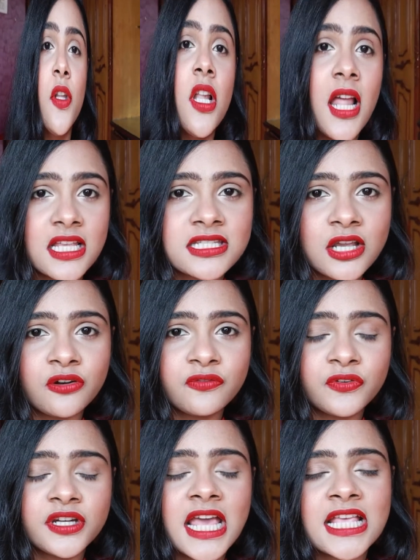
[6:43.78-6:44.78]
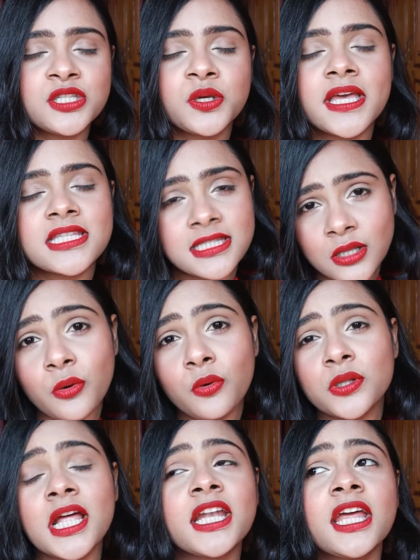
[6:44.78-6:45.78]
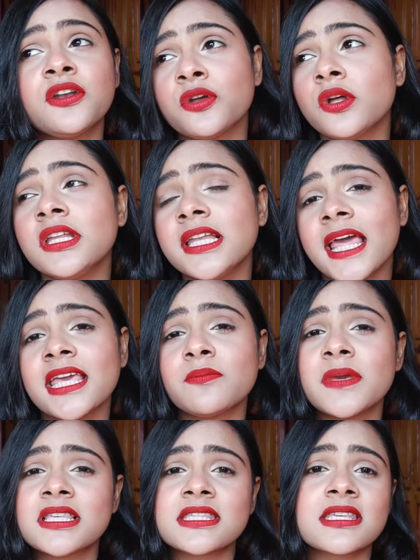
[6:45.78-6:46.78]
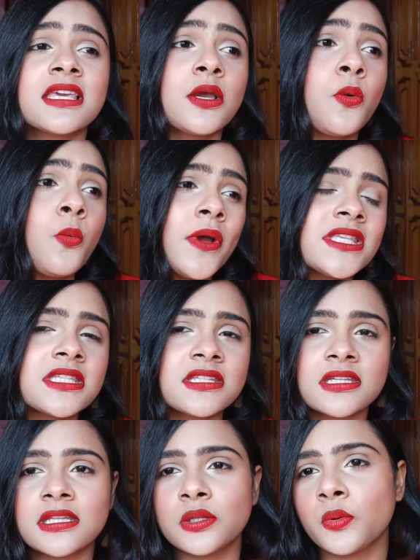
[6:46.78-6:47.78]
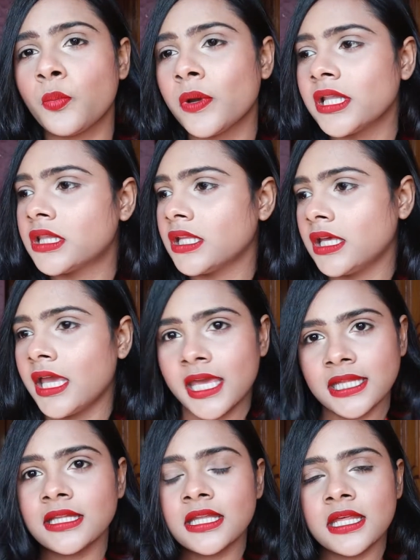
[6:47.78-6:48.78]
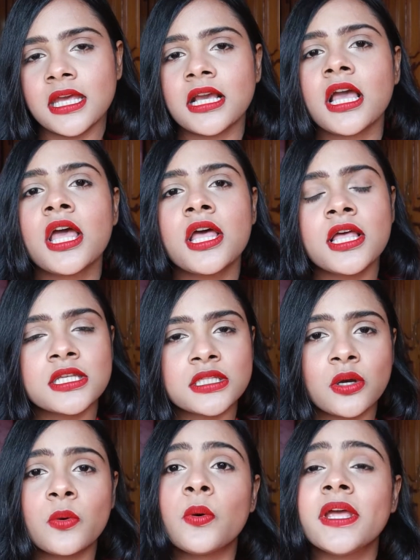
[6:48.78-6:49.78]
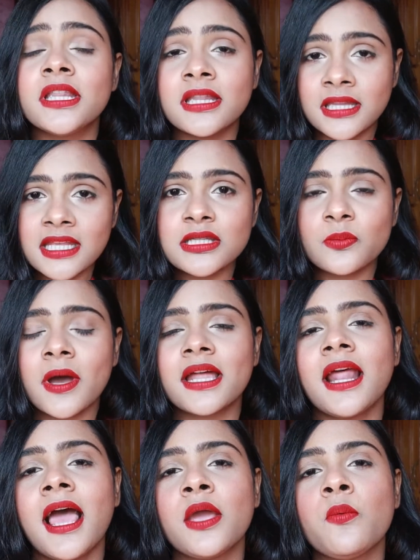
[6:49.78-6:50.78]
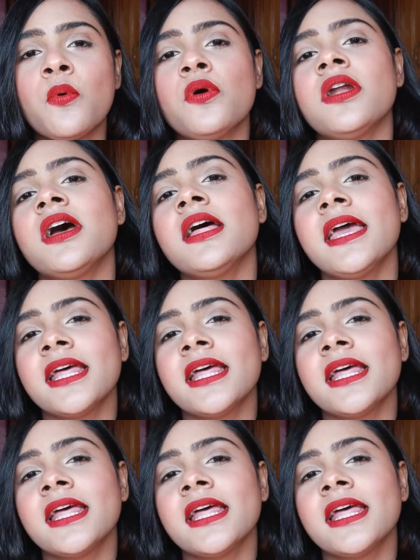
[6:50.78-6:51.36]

for the last outfit, as you guys know that I really like mixing western with ethnic, so in this one I wore a